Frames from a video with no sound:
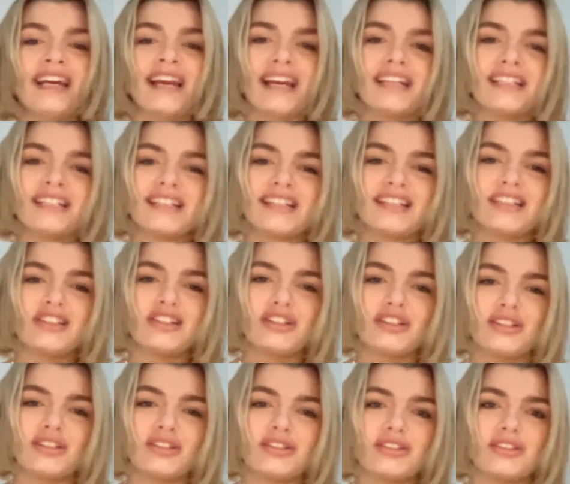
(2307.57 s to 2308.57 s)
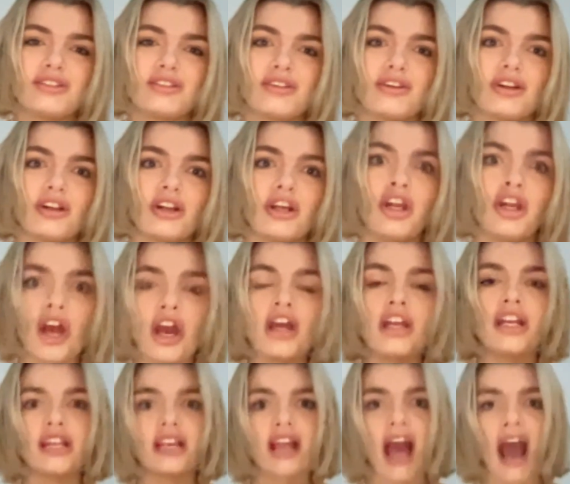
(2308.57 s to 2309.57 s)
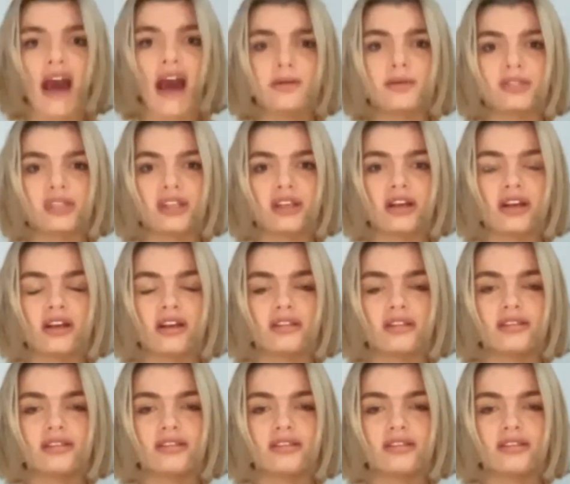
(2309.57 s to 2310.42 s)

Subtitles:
and just learning how to